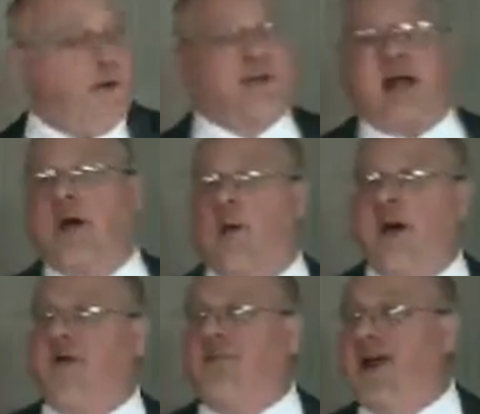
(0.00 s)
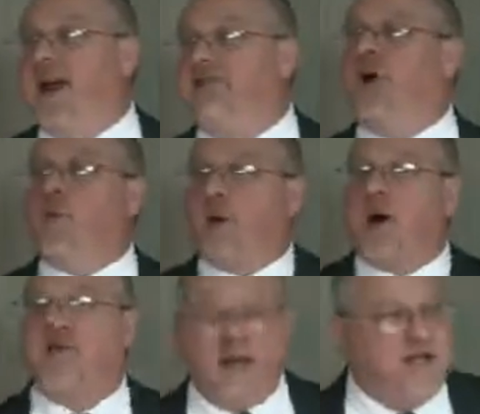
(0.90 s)
He will take away your sins. No,
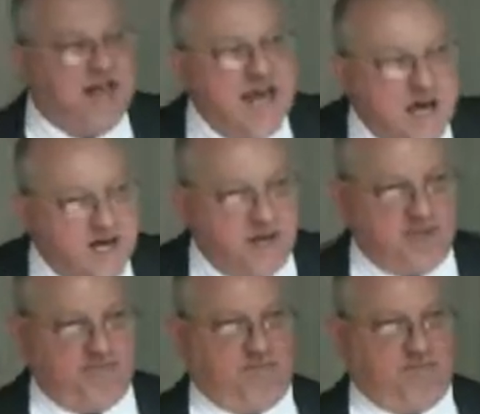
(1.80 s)
because He did.